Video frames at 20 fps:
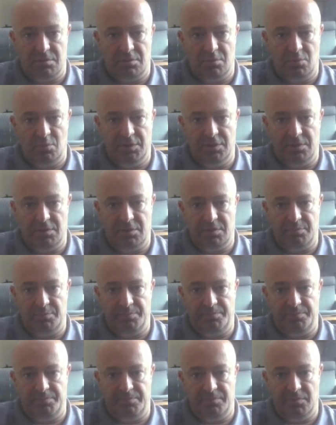we're going to
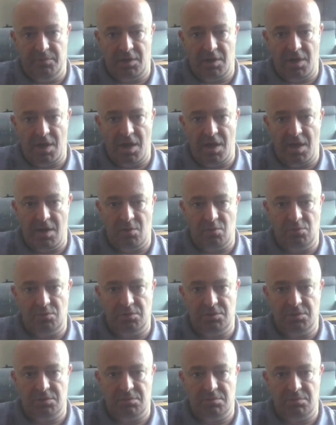
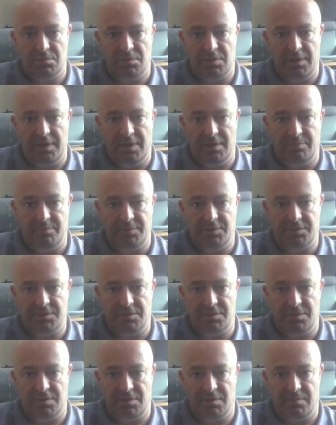count elements
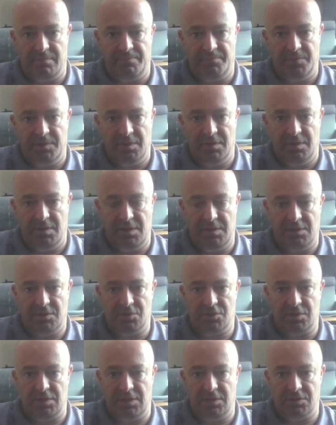in there. And
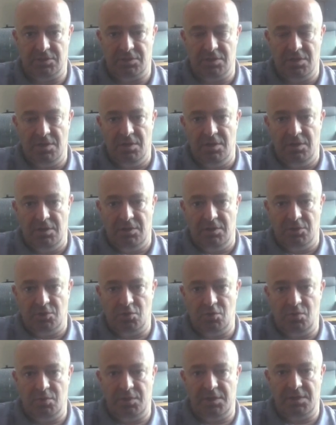as
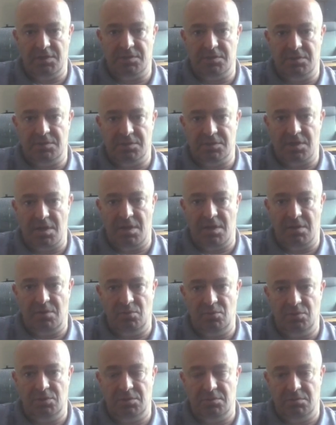soon as this
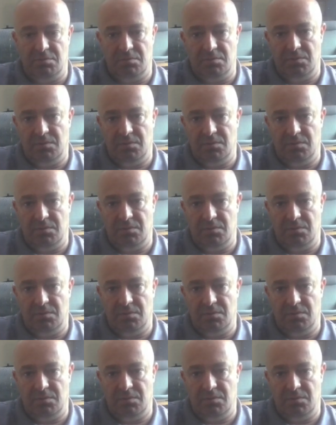count,